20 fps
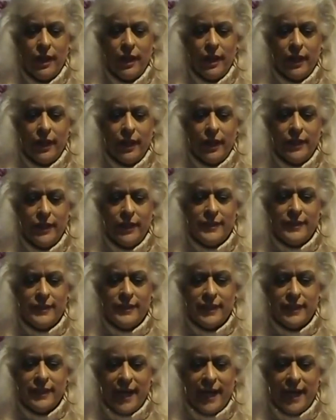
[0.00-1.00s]
it's kind of
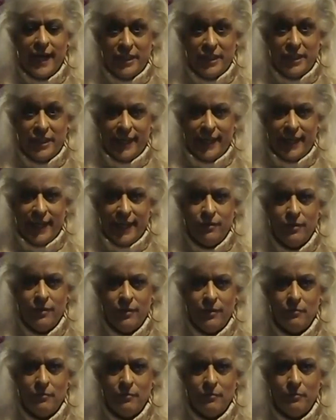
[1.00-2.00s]
easier right now.
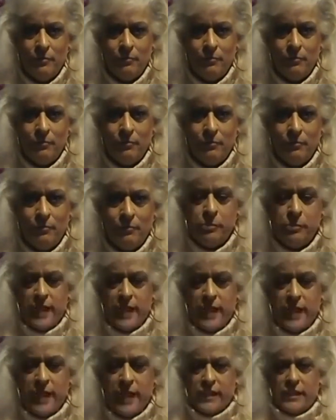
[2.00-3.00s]
But get your
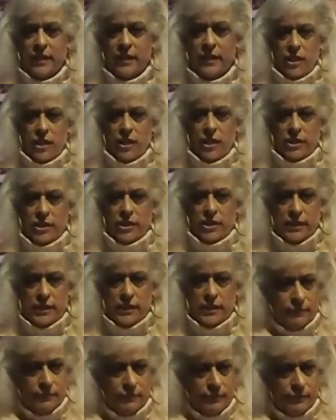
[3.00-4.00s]
project done first,
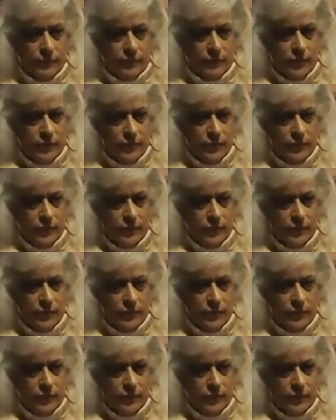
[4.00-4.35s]
okay?